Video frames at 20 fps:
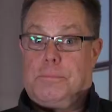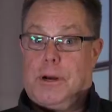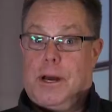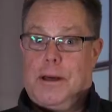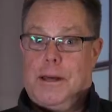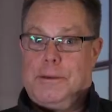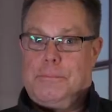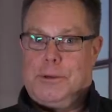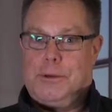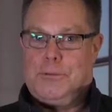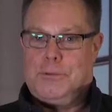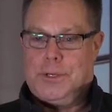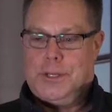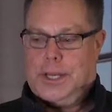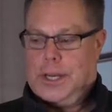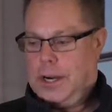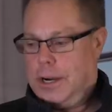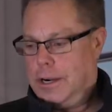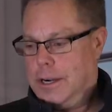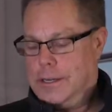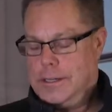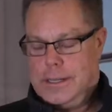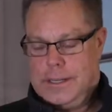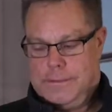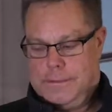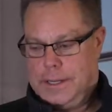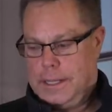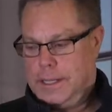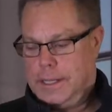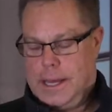Probably be really hard to
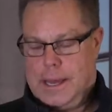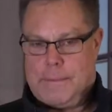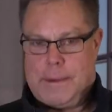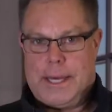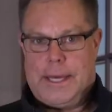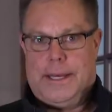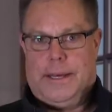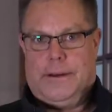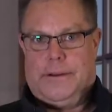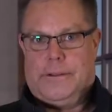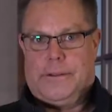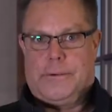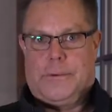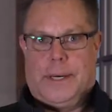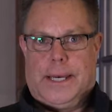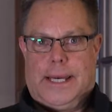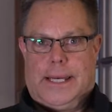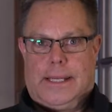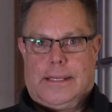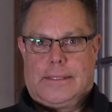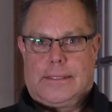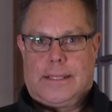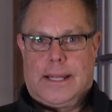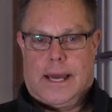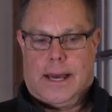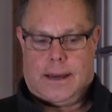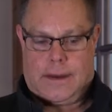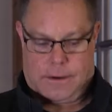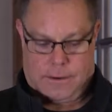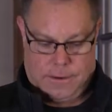even climb a hill the way it is
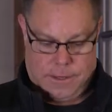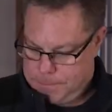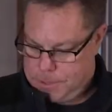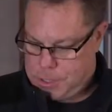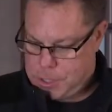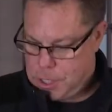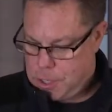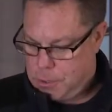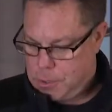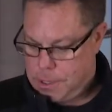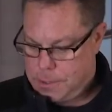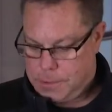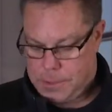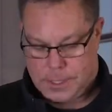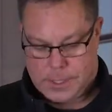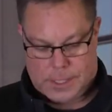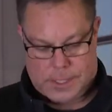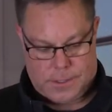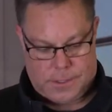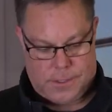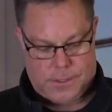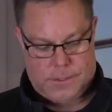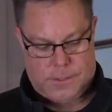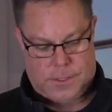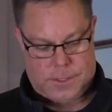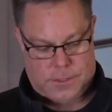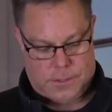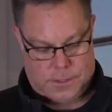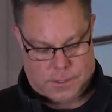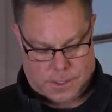now. So what we're gonna do
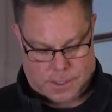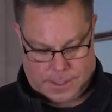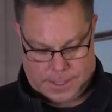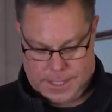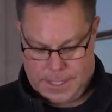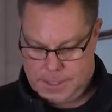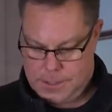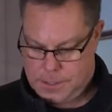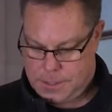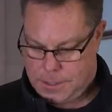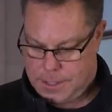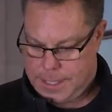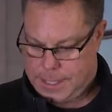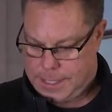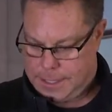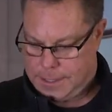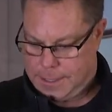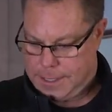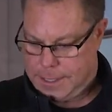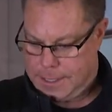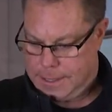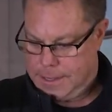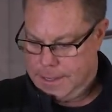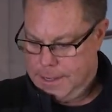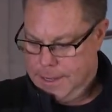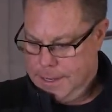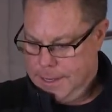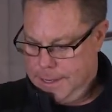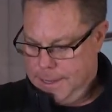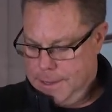is install this so I can get
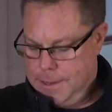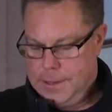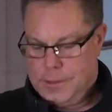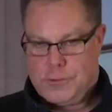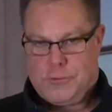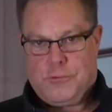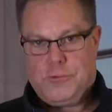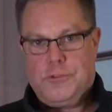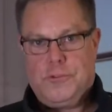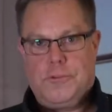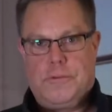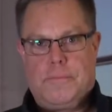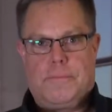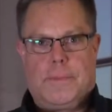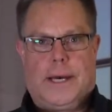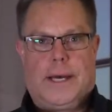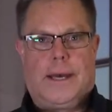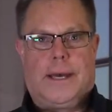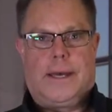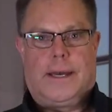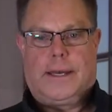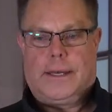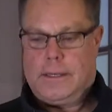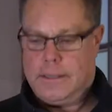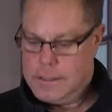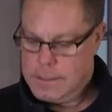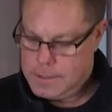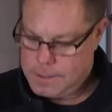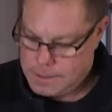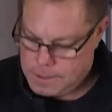through my
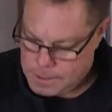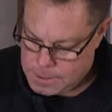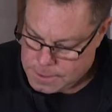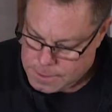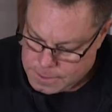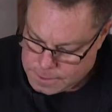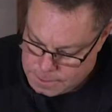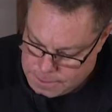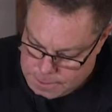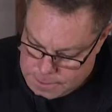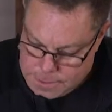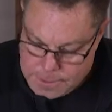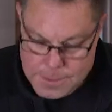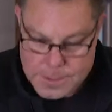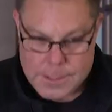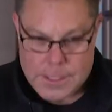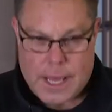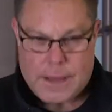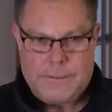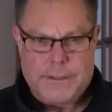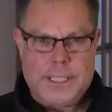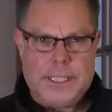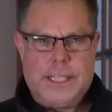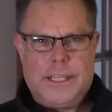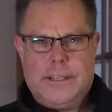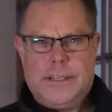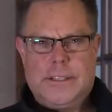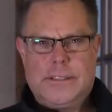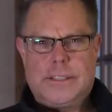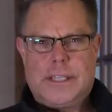7
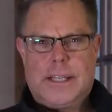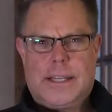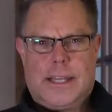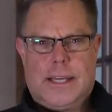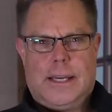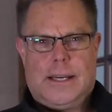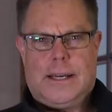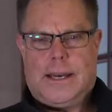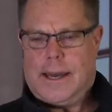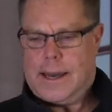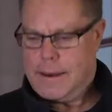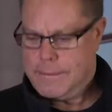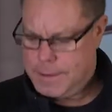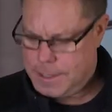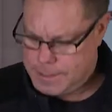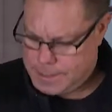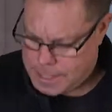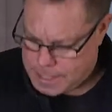gears I think I have on